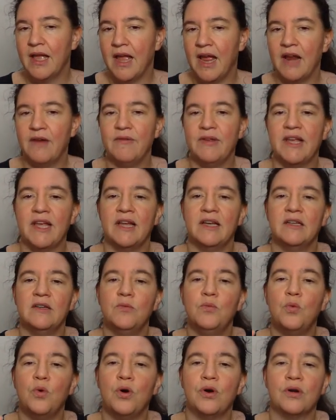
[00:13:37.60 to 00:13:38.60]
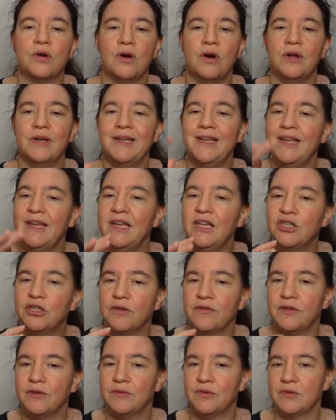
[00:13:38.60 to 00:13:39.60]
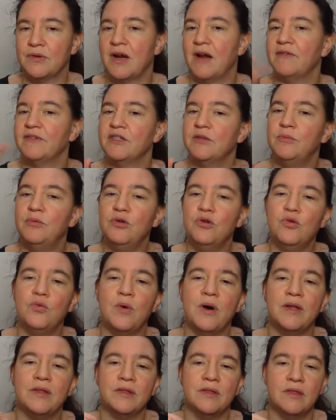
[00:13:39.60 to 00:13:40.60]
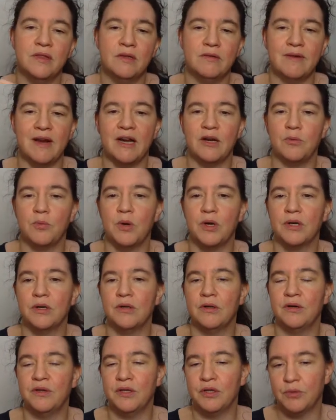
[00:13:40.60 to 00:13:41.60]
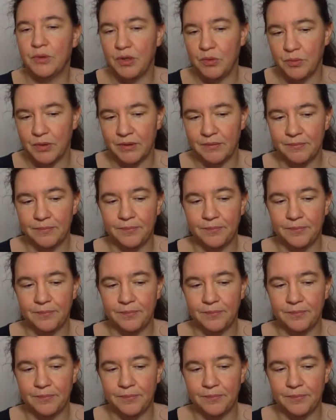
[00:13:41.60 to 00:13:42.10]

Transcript: and we can walk on each of those graphs, the blue one, the red one, or the green one.